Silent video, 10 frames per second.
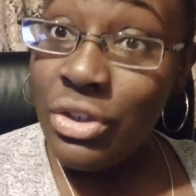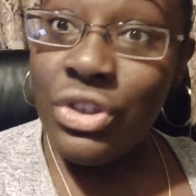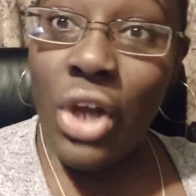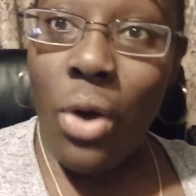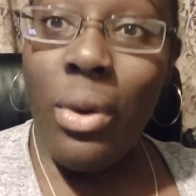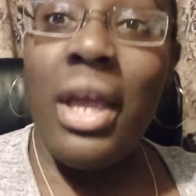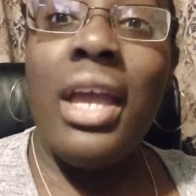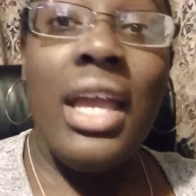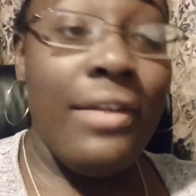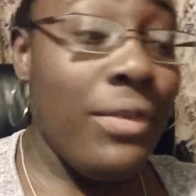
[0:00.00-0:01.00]
So
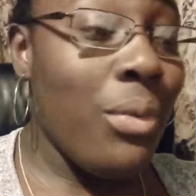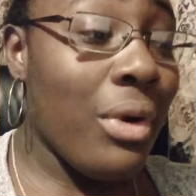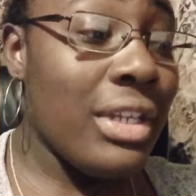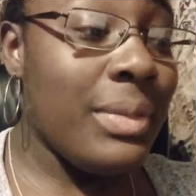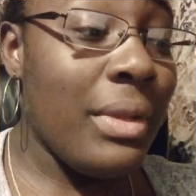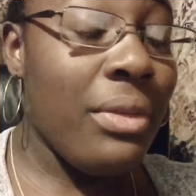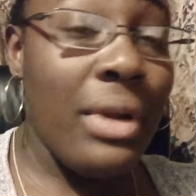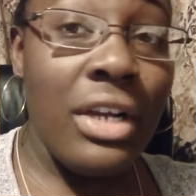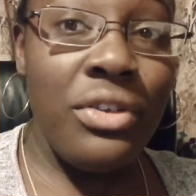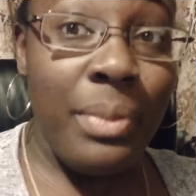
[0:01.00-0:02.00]
if you were to spend
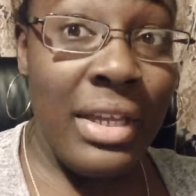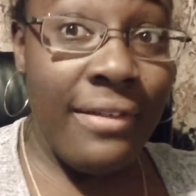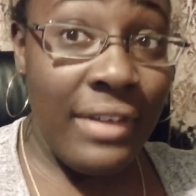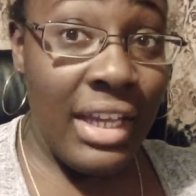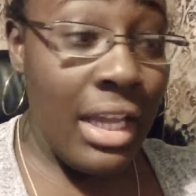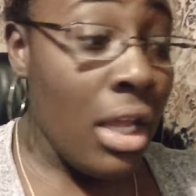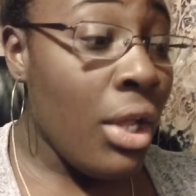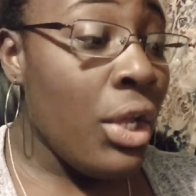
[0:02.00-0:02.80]
300 PV,